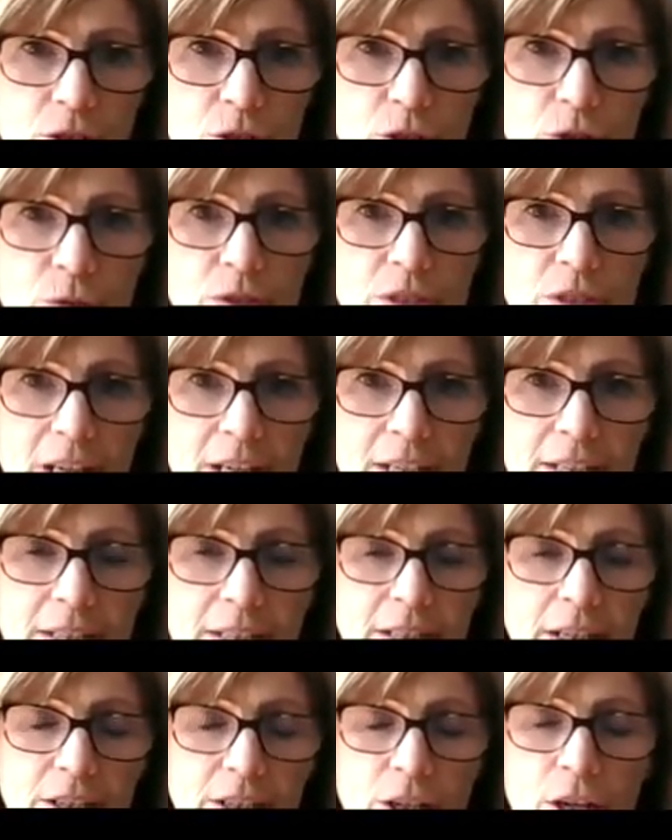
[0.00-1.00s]
2-site
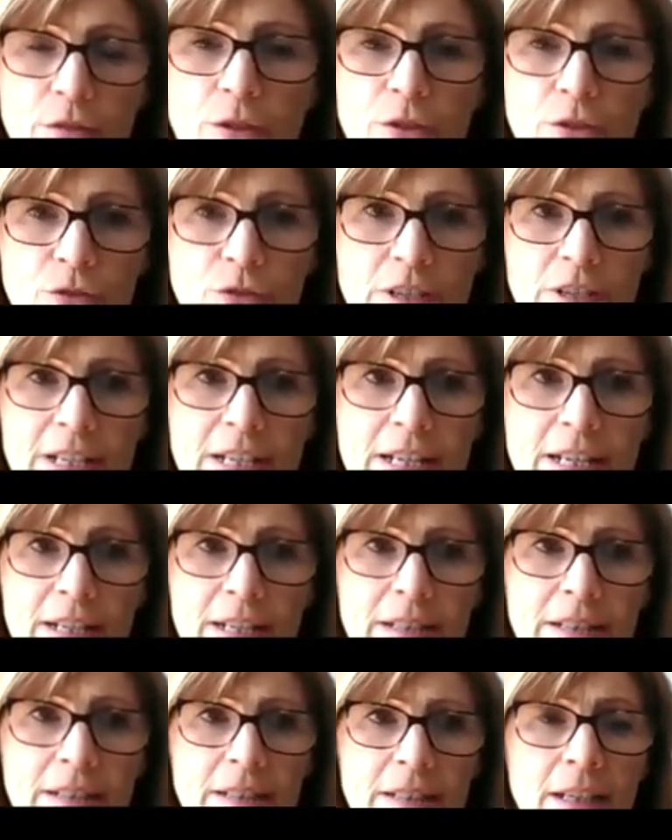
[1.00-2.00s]
study over 3
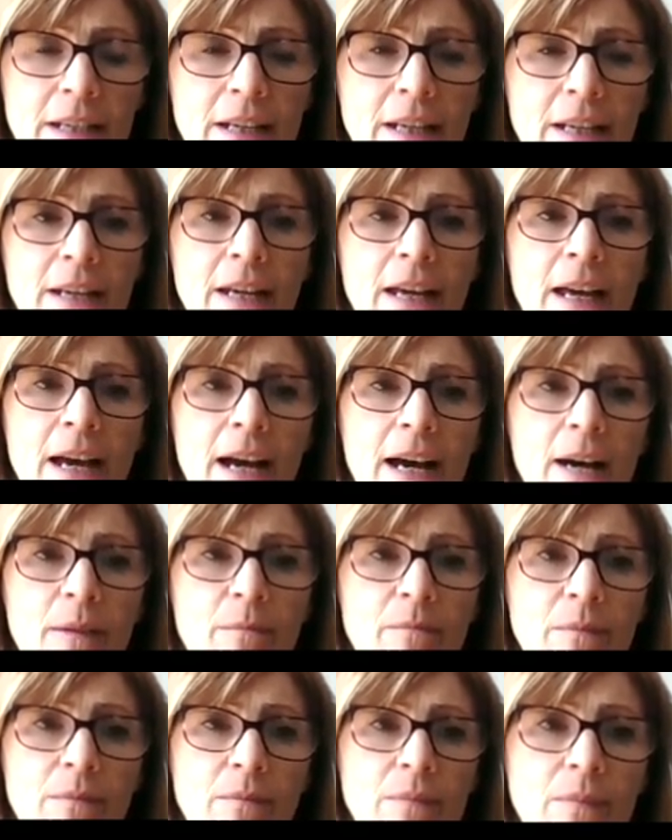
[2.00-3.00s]
years.
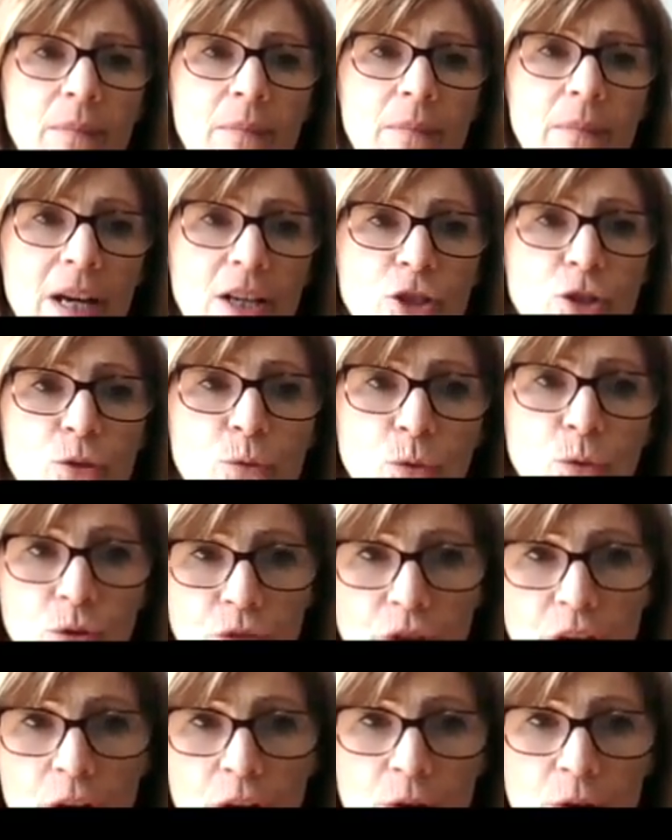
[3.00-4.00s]
As you all
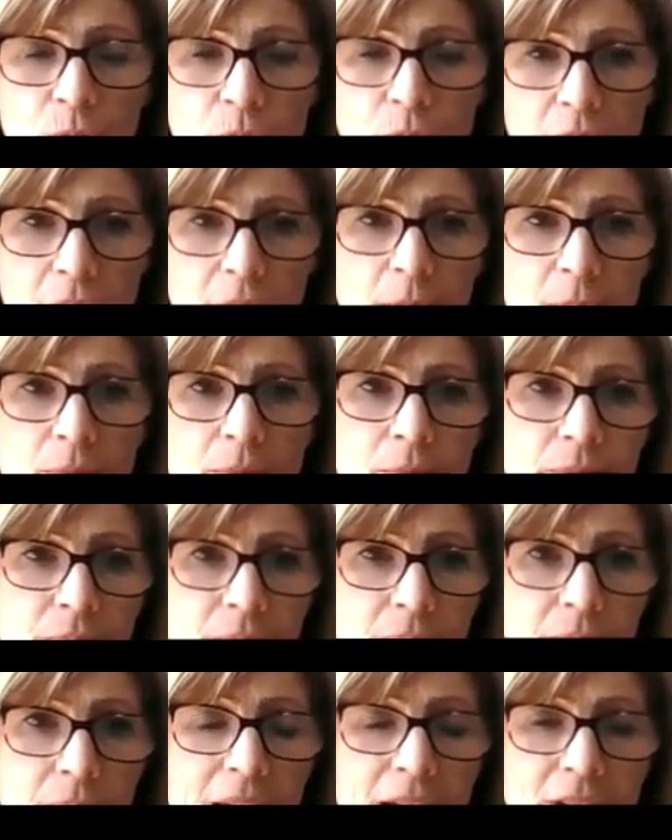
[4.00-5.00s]
know,
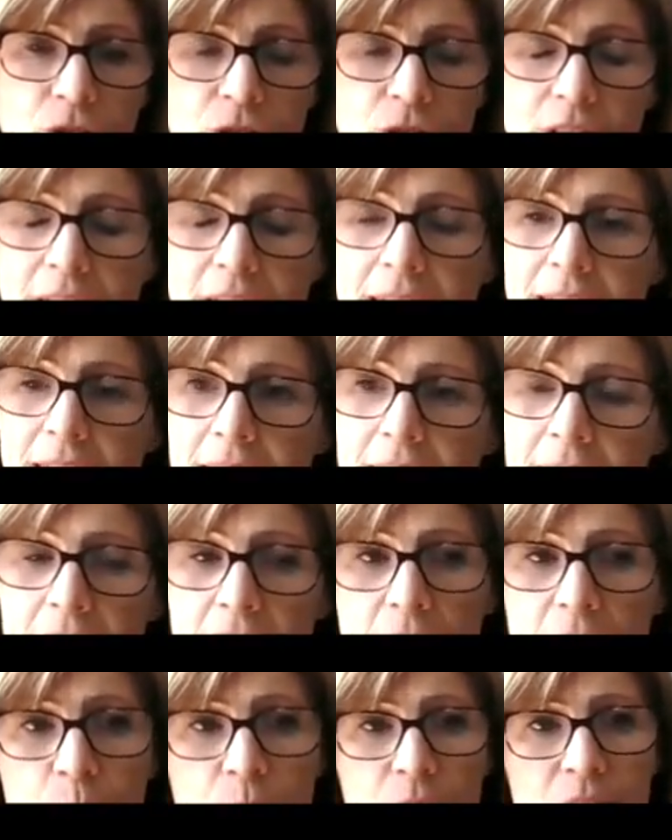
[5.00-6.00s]
Andrew Dilley's
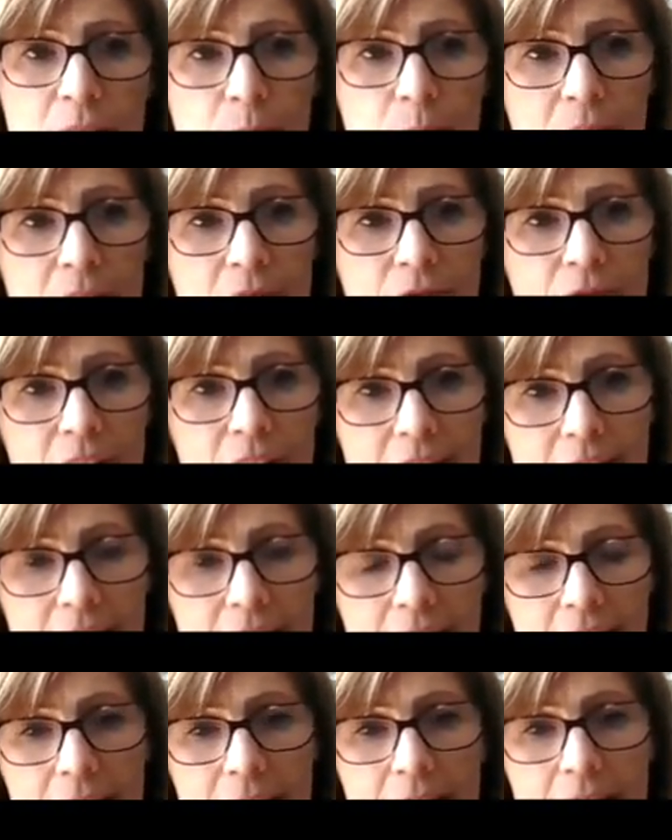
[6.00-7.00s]
the principal
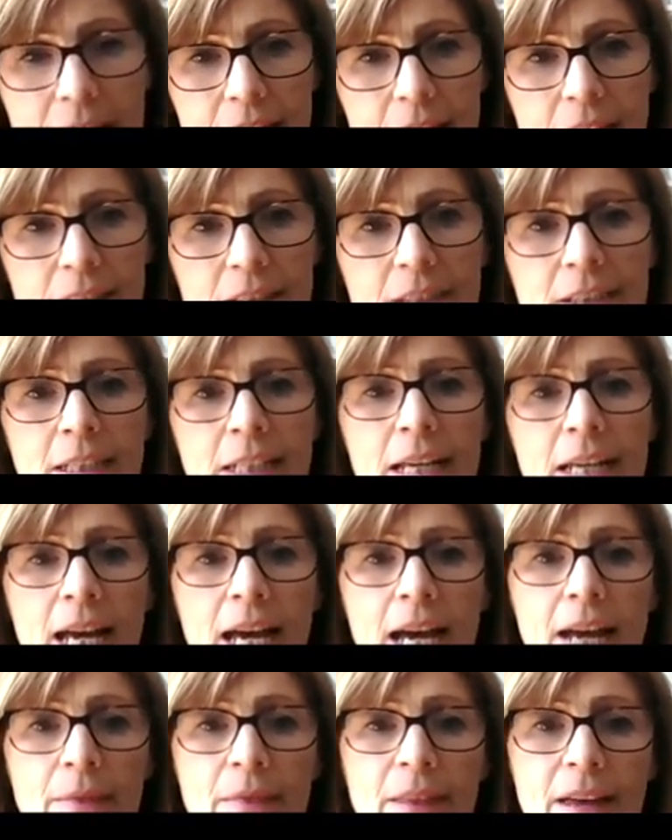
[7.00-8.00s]
investigator.
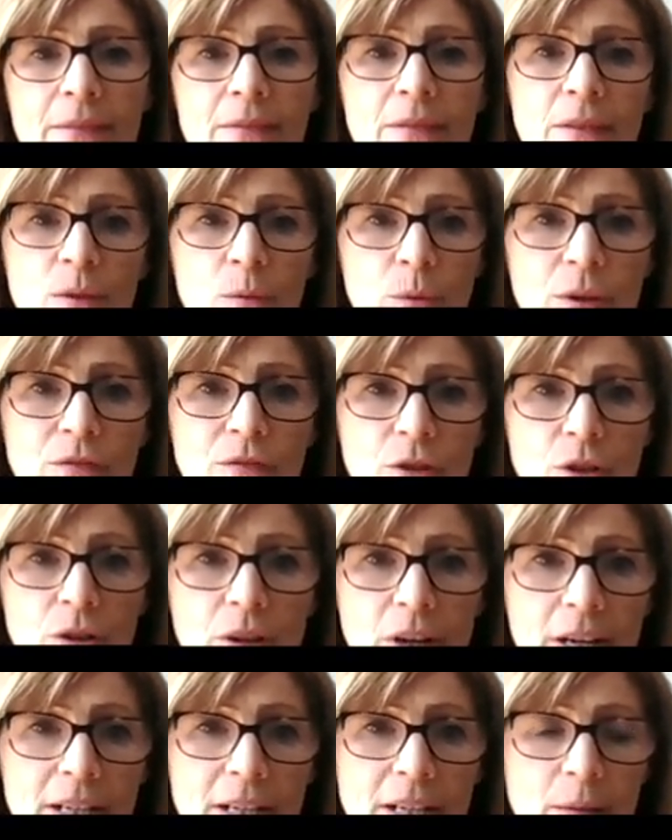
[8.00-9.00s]
And then we've
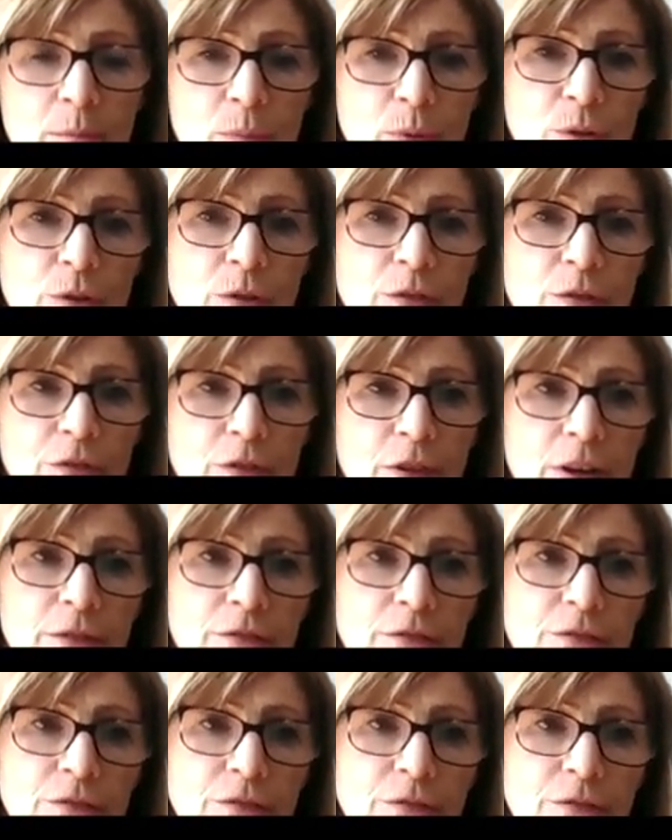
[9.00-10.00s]
got a number of
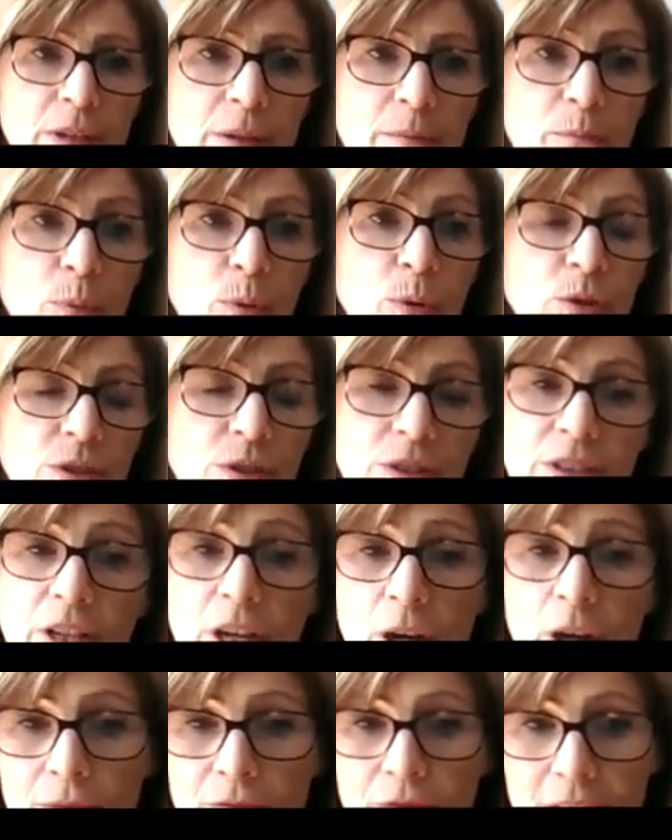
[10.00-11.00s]
important
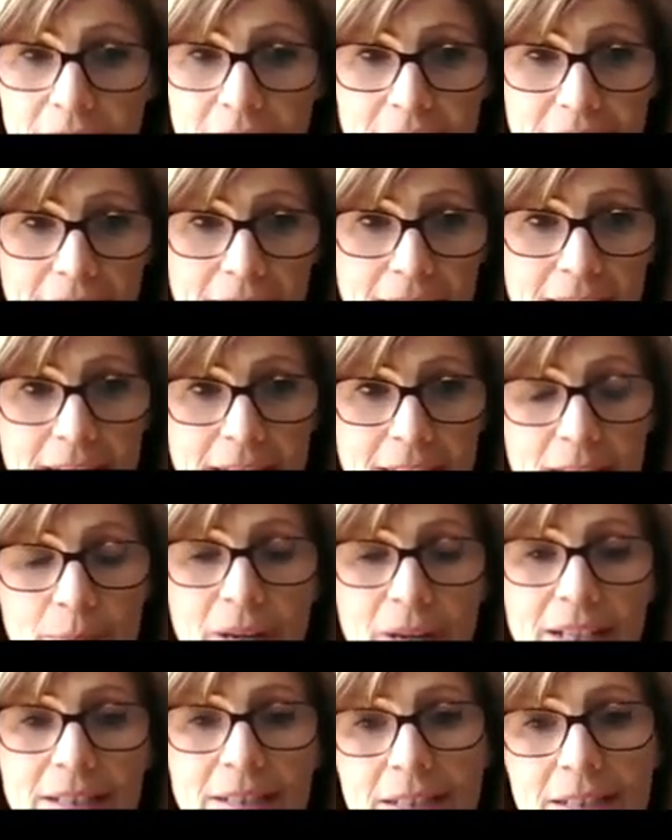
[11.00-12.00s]
co-investigators.
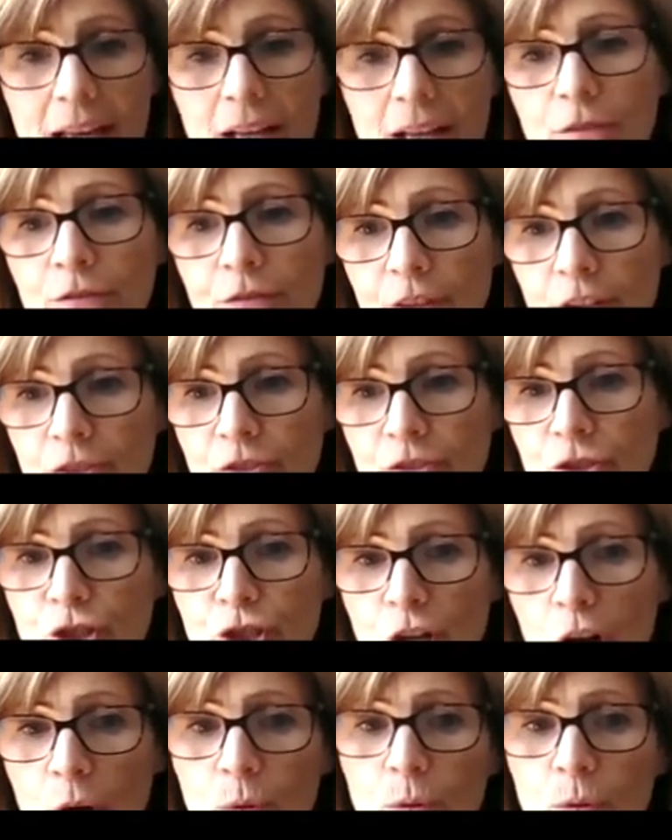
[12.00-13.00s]
Myself and
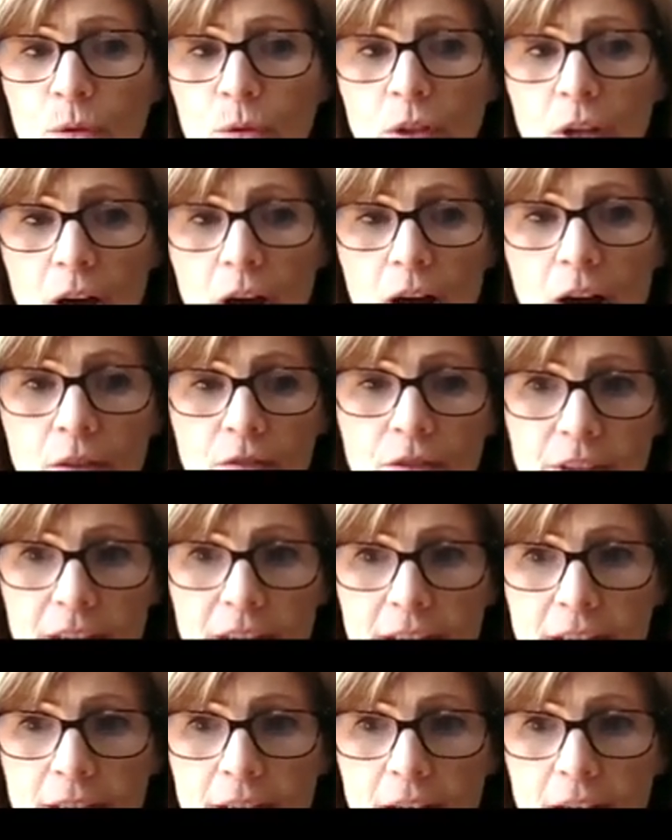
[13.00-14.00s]
Joel are
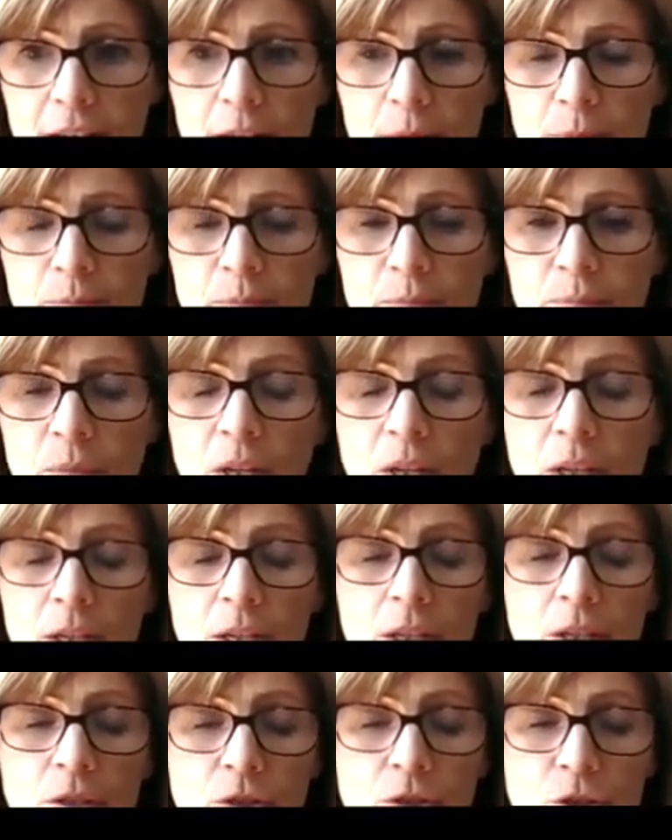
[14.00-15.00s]
the
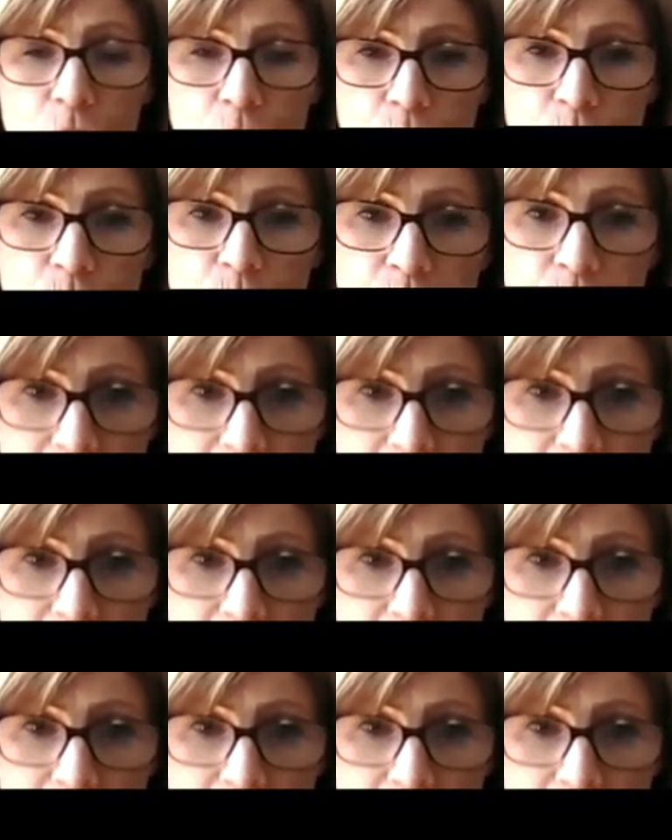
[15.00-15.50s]
2